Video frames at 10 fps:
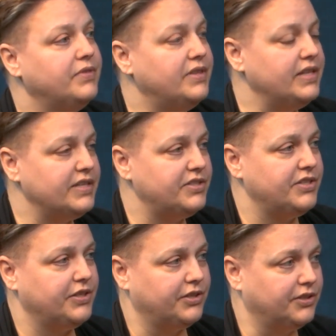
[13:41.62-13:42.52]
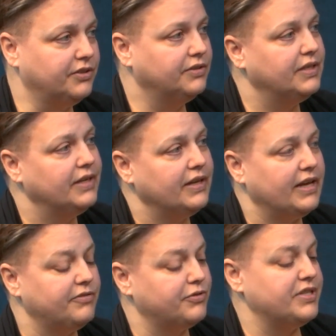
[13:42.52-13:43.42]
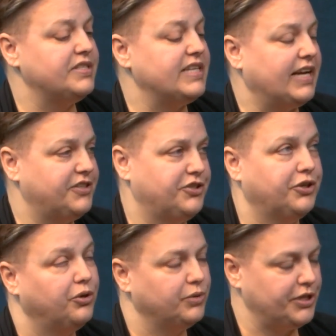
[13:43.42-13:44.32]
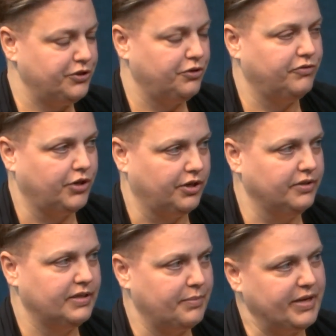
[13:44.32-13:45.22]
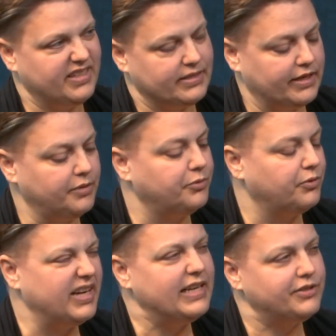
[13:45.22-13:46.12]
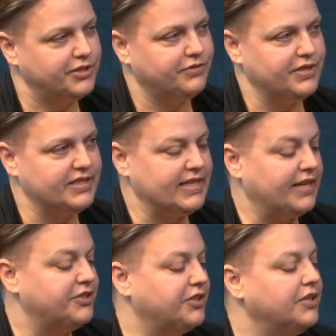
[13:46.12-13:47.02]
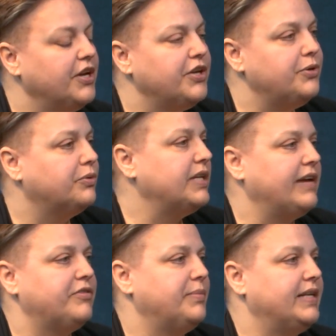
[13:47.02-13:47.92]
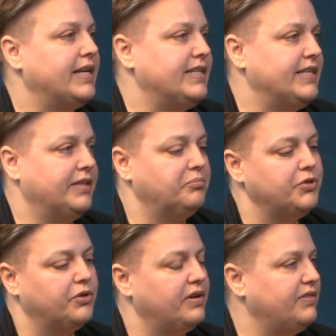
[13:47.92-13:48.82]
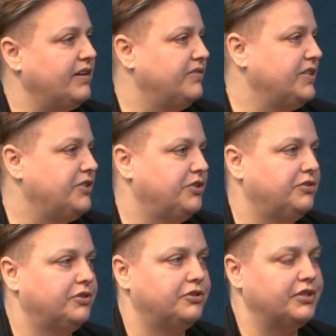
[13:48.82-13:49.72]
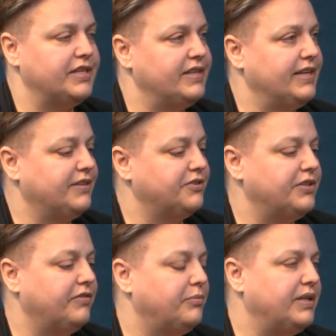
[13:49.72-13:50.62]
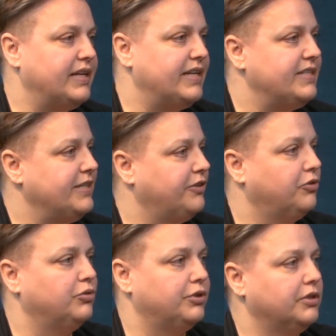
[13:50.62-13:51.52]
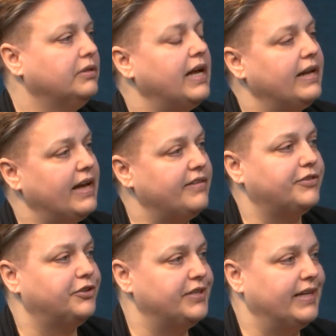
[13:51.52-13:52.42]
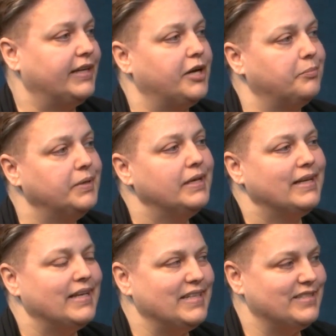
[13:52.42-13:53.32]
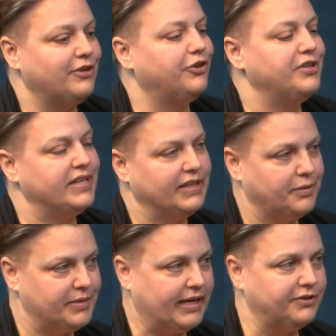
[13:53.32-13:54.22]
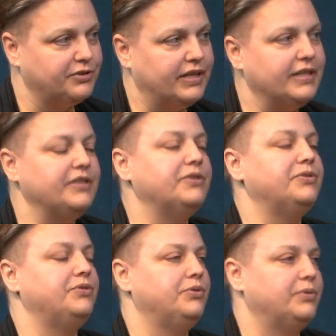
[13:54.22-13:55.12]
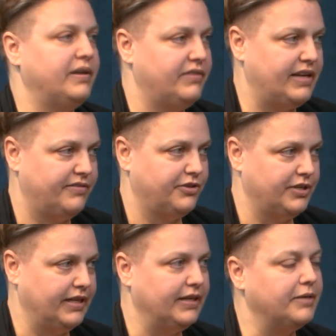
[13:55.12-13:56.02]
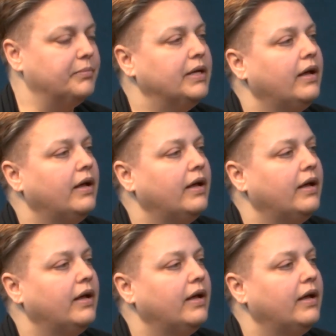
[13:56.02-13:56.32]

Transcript: This year, and for this tax year only so far, they may extend it, but right now, just for this tax year, you only have to be 19. You don't have to have any children or anything else. You have to be 19 or older and have earned income. It is the earned income tax credit. You do have to have earned income.